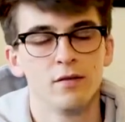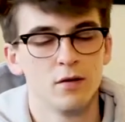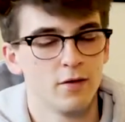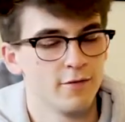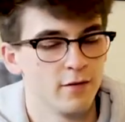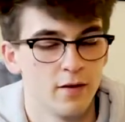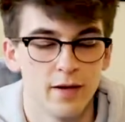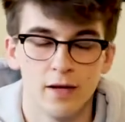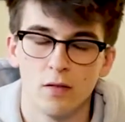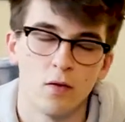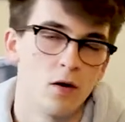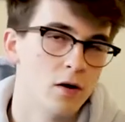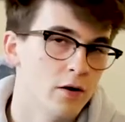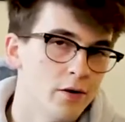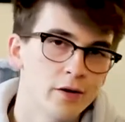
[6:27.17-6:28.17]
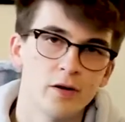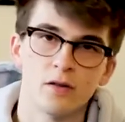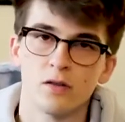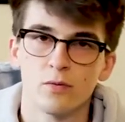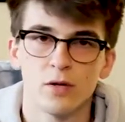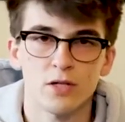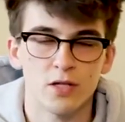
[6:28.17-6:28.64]
If you like it longer, you can
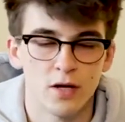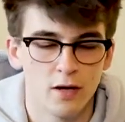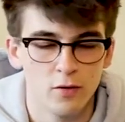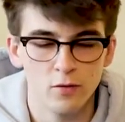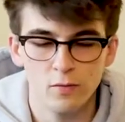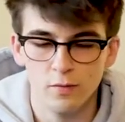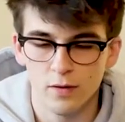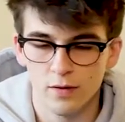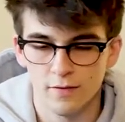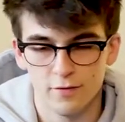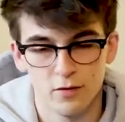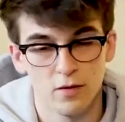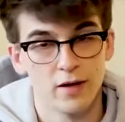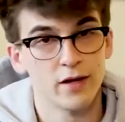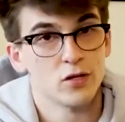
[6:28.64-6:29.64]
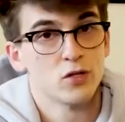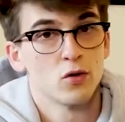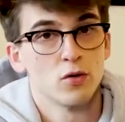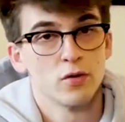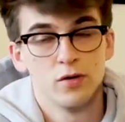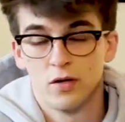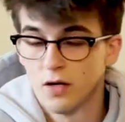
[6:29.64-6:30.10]
switch it out. If you like it
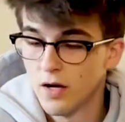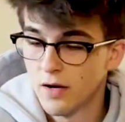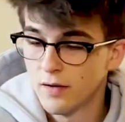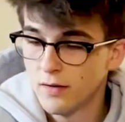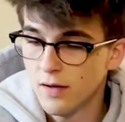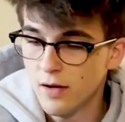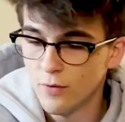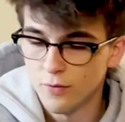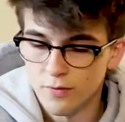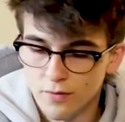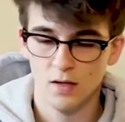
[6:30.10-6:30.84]
shorter, you can cut it down.